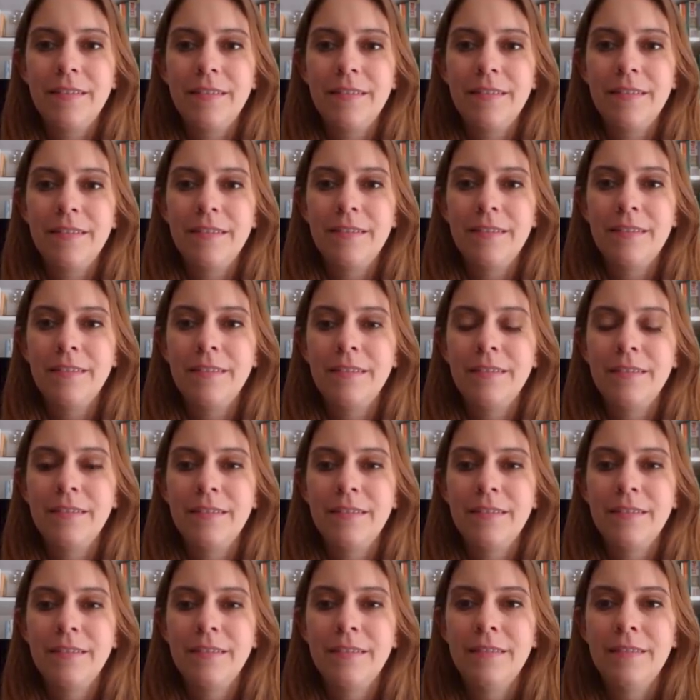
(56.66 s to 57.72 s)

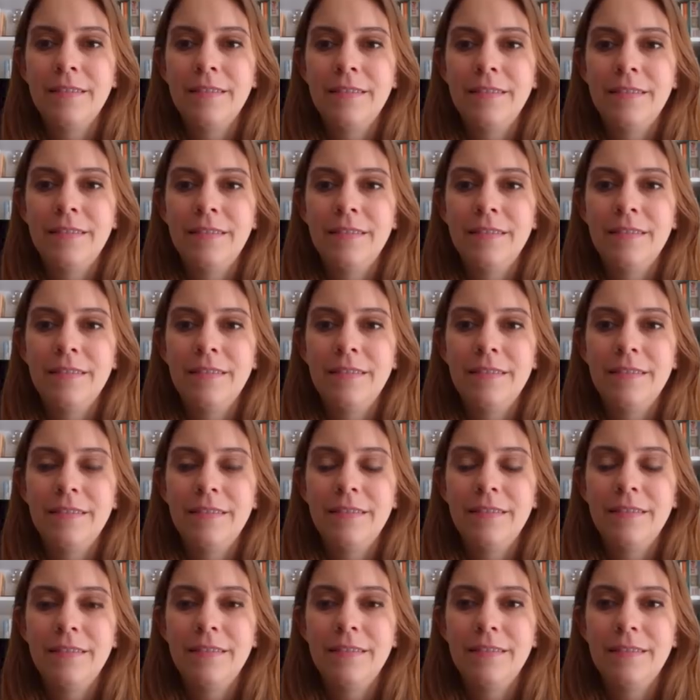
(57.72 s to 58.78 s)

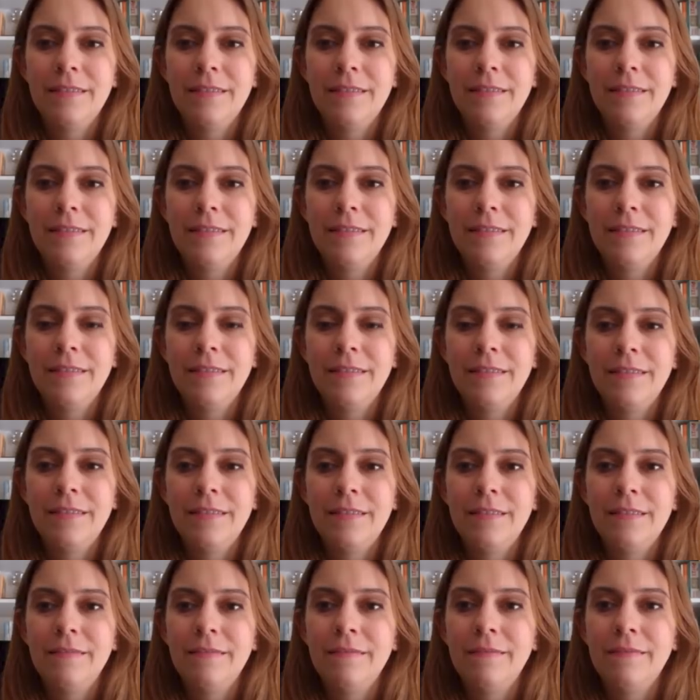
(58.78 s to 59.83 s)

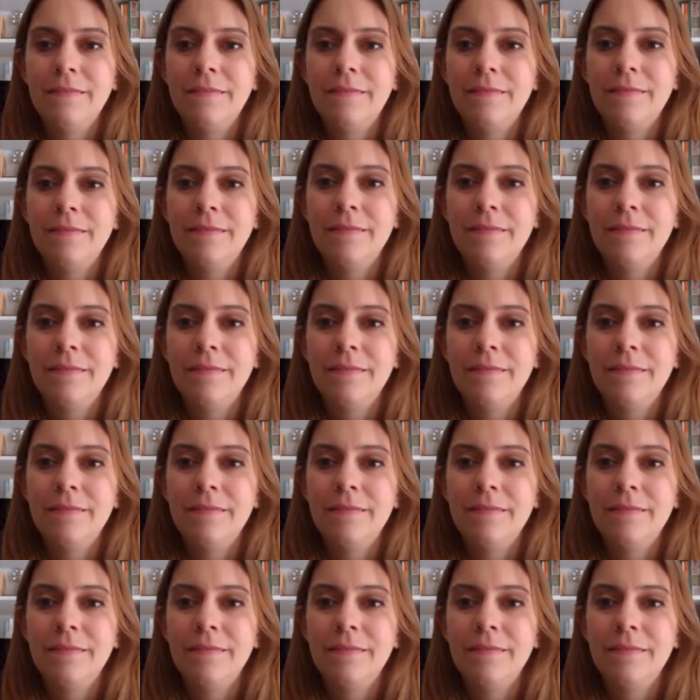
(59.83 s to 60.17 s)
No words are spoken by the person on screen.